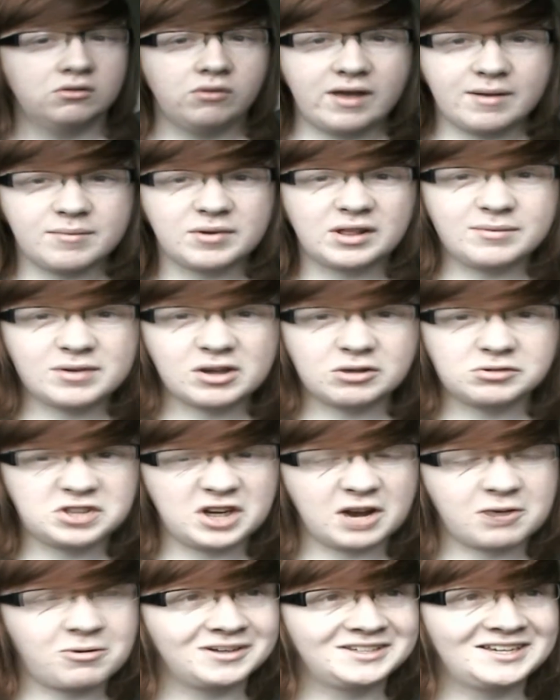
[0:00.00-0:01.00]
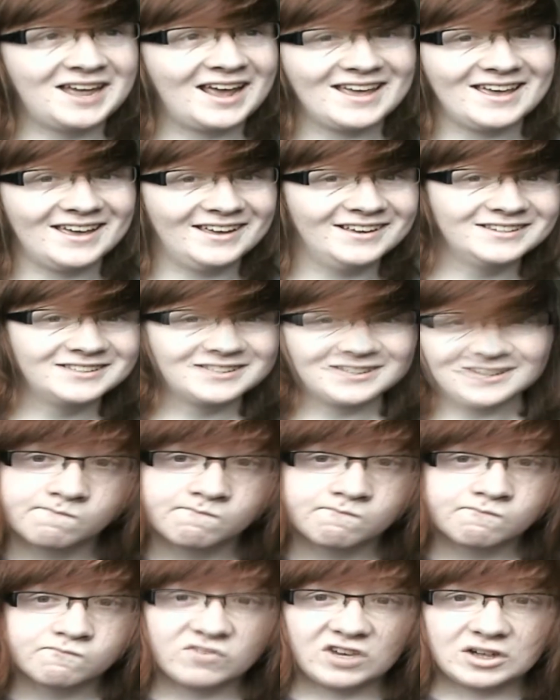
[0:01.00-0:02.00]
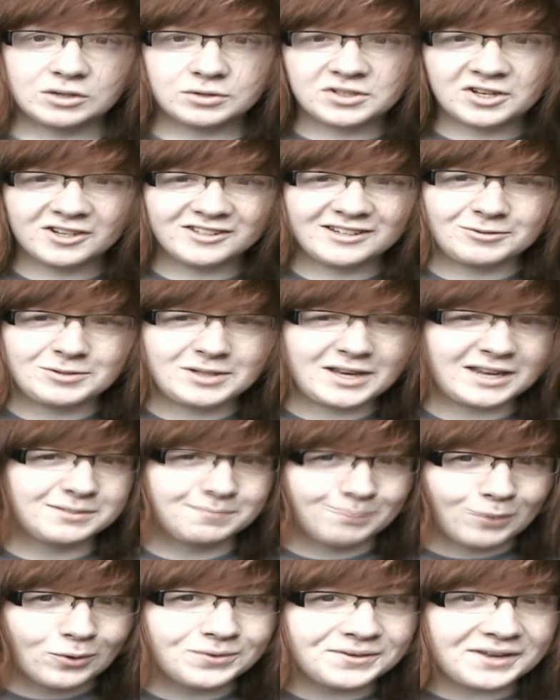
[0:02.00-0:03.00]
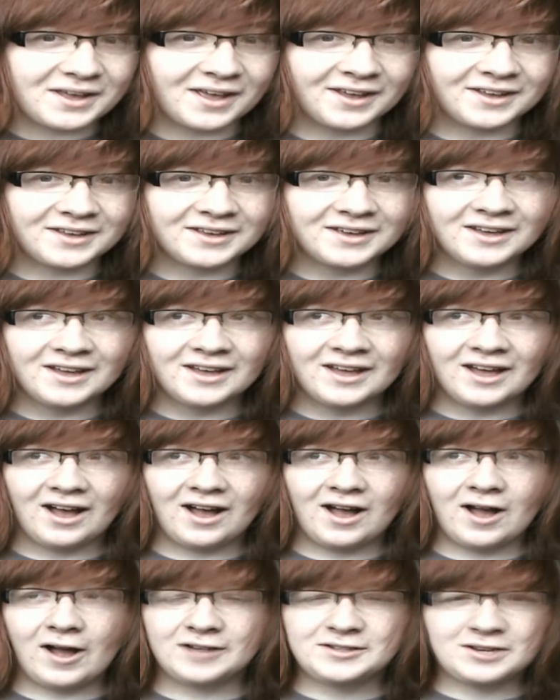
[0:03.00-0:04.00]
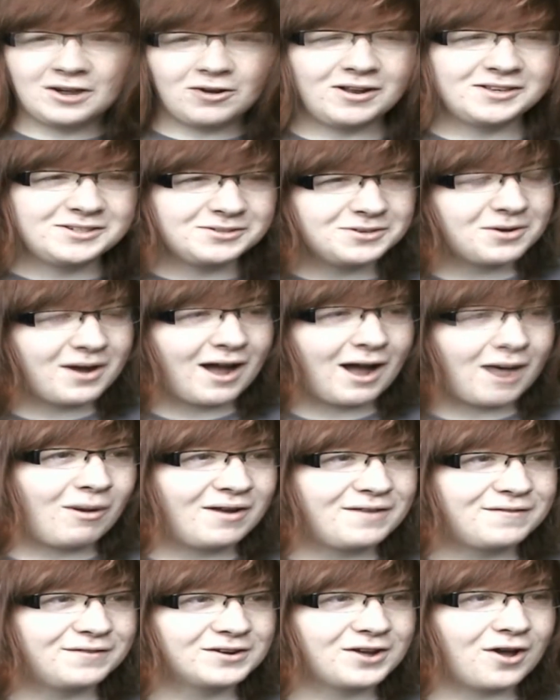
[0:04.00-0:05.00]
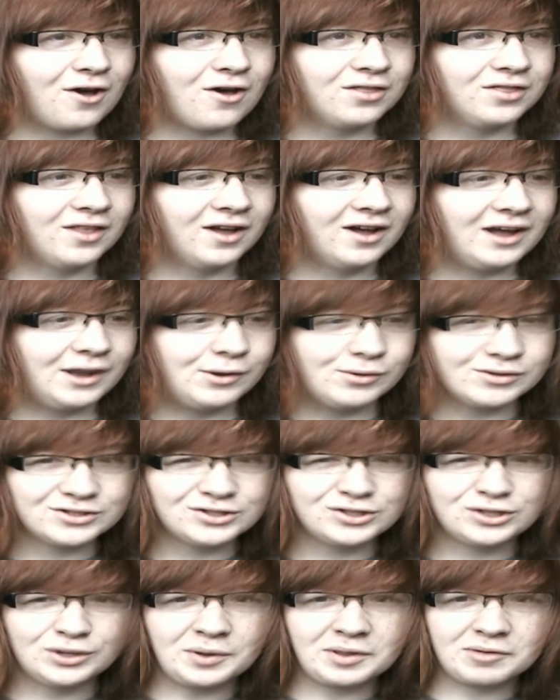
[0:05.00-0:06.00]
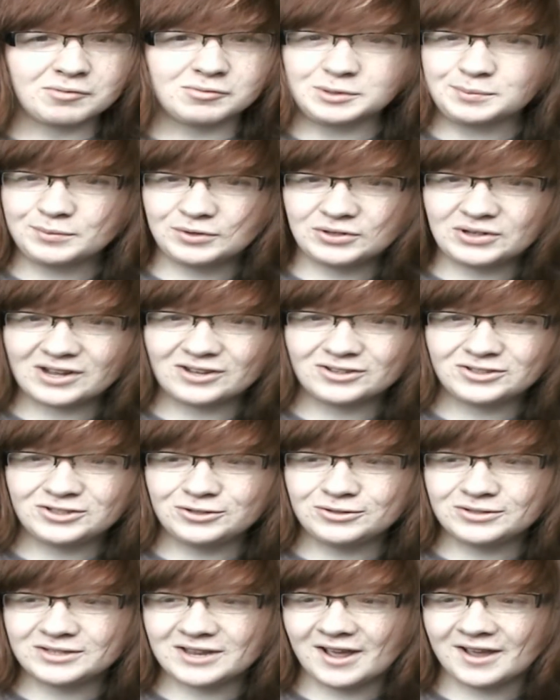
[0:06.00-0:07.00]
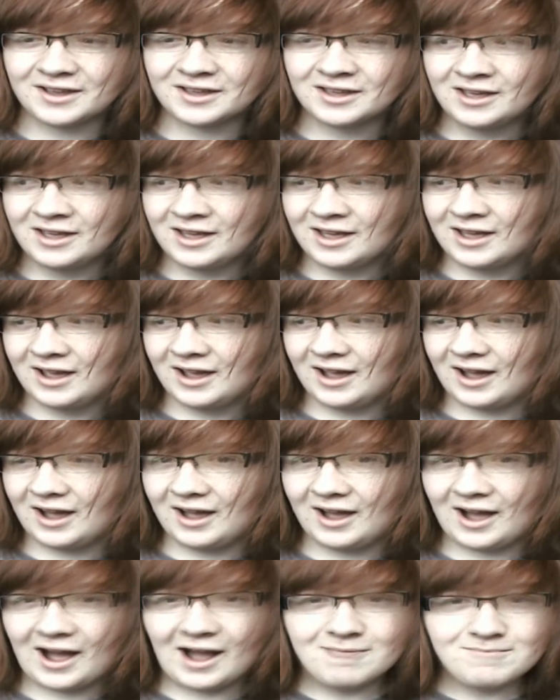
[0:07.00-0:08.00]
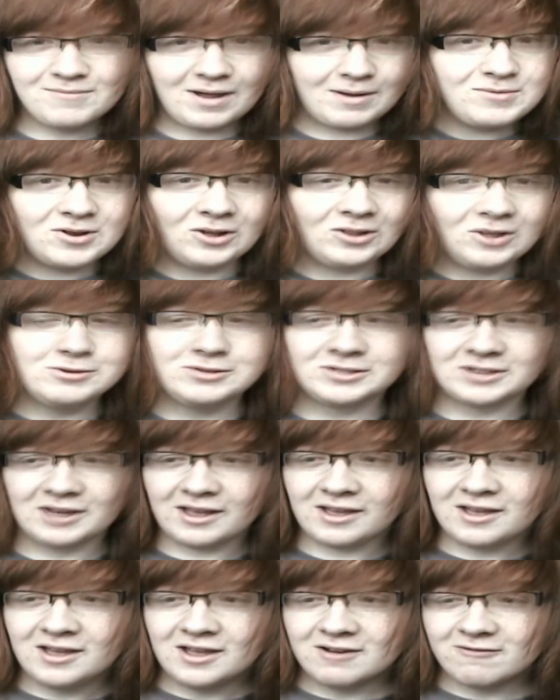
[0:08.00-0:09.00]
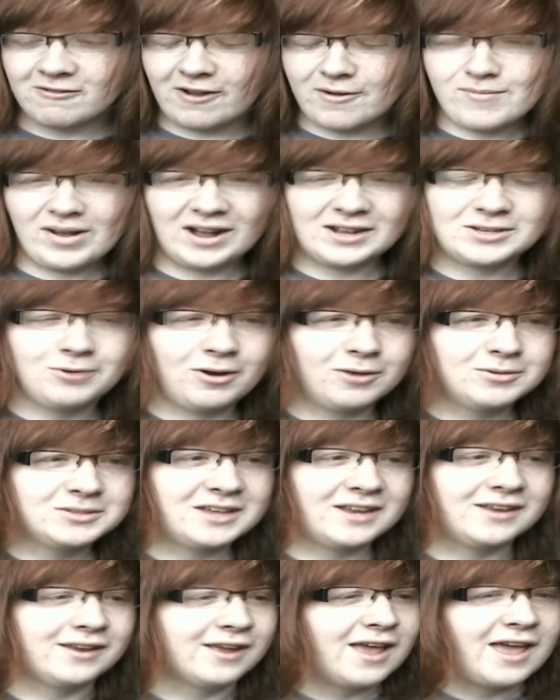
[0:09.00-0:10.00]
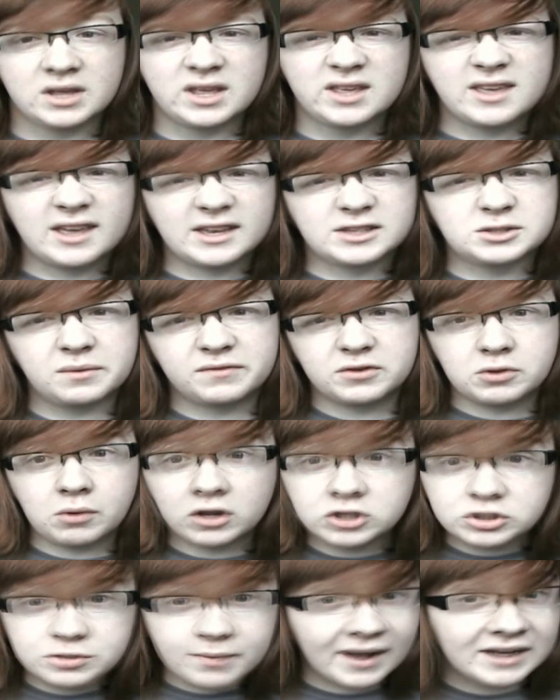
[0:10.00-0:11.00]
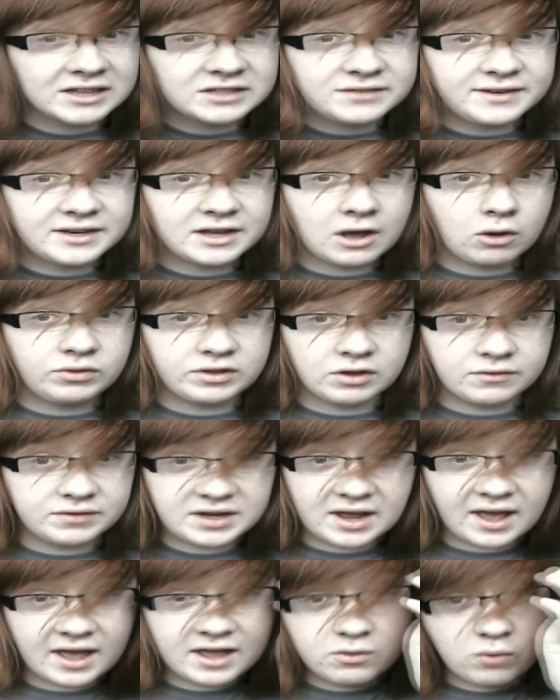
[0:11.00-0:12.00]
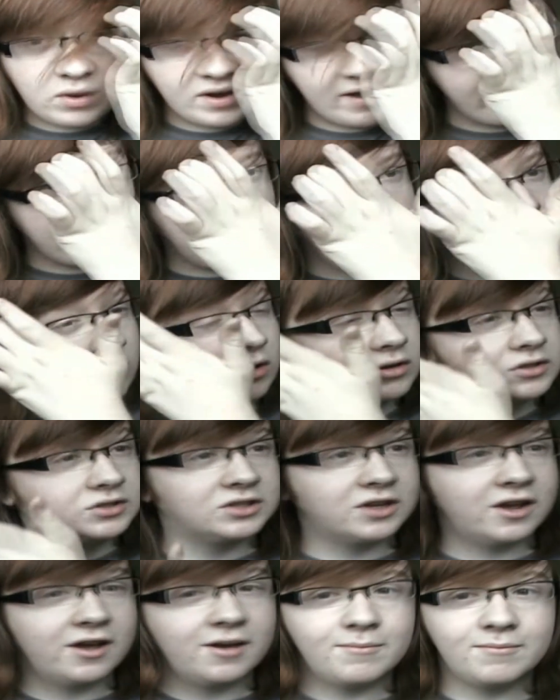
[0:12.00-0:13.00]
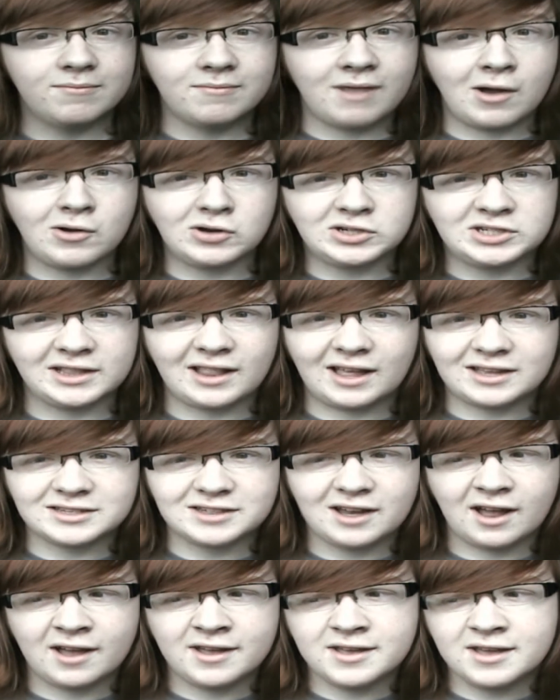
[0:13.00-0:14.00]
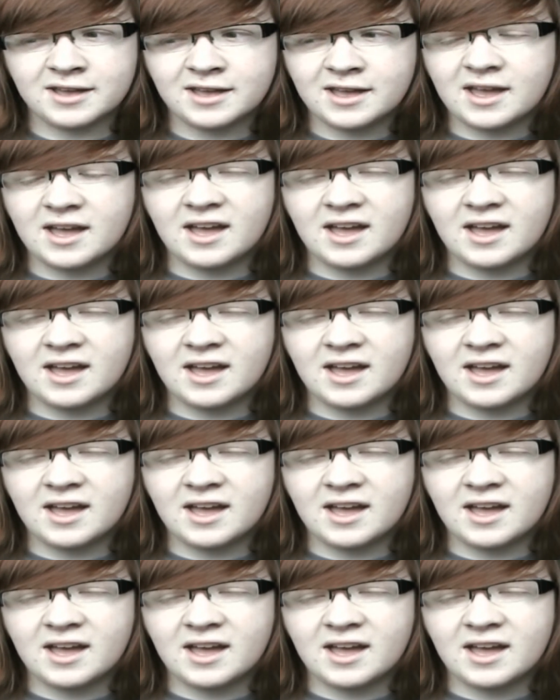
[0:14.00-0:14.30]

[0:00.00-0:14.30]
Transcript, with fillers: Wait a minute, let me go check what day it is. Actually, it turns out today's Monday. Uh, I don't, I don't know how I'd forgotten that. I wasn't sure whether it was Monday or Tuesday. Uh, I'm, I'm not losing it. Right, back to what I was saying. Yeah, so if you watched Mike's video the other day, whenever it was, um, I watched it last night,